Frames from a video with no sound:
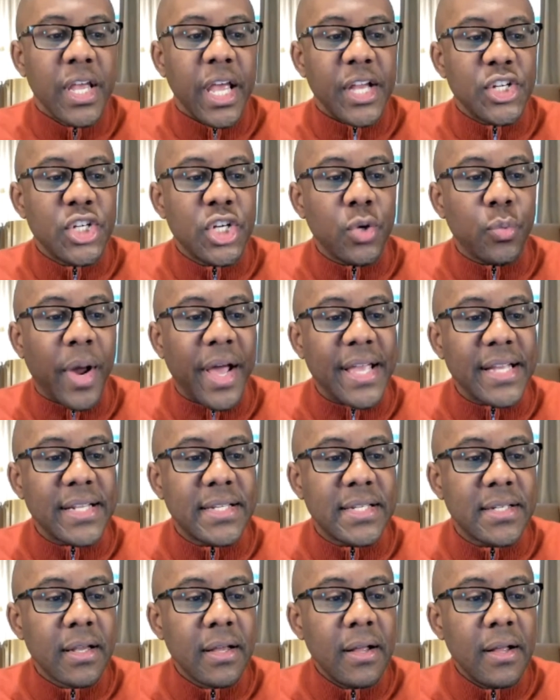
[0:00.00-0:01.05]
And she
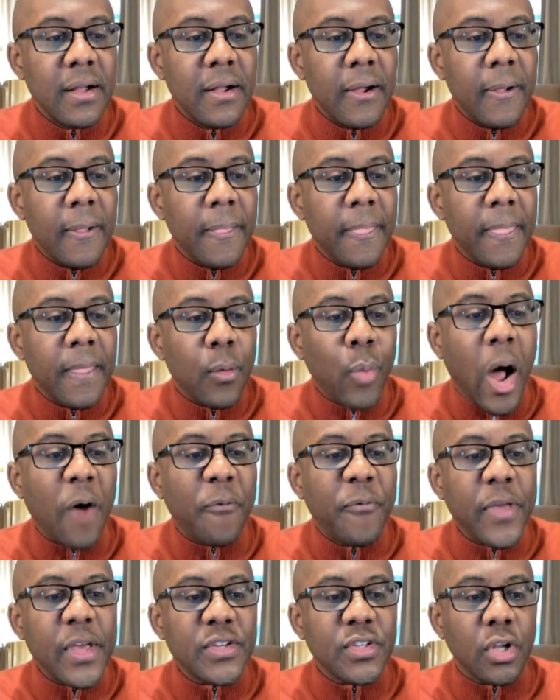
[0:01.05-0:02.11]
writes,
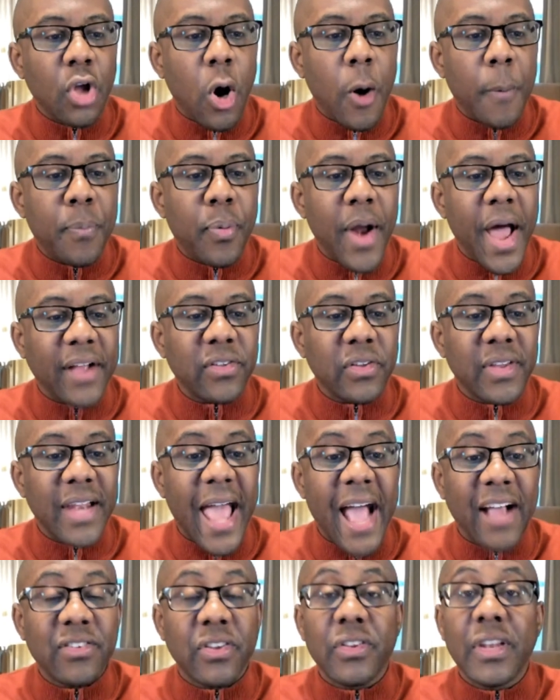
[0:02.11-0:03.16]
Ralphie is a law of practice and
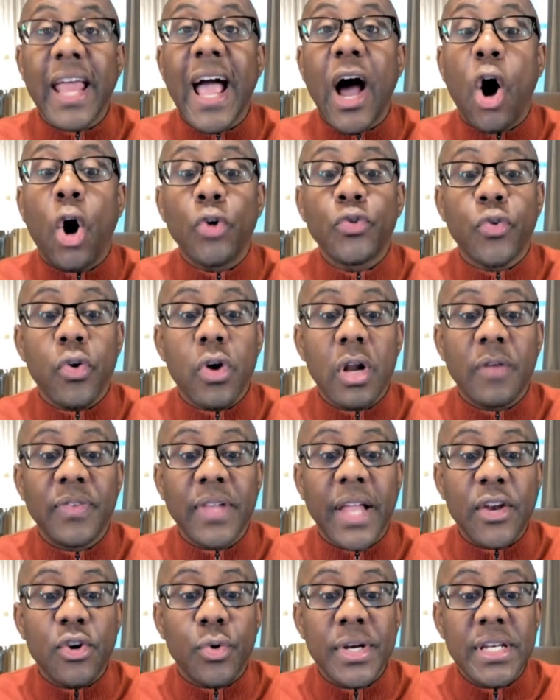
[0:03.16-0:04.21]
acts as an
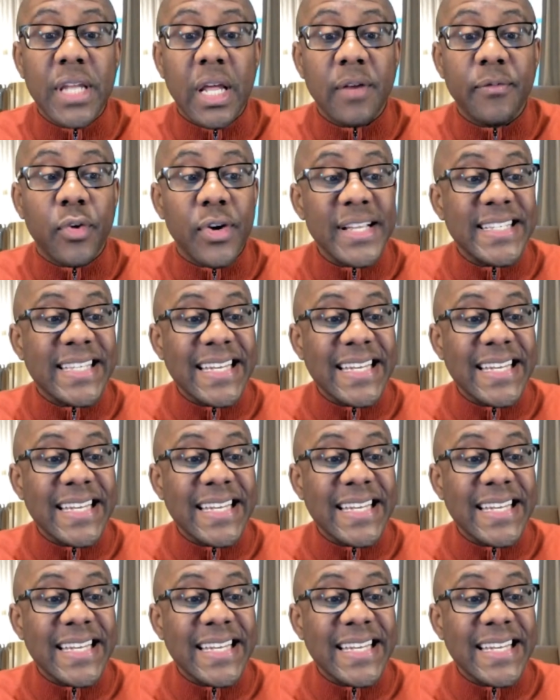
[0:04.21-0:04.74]
alternative lender in Denver,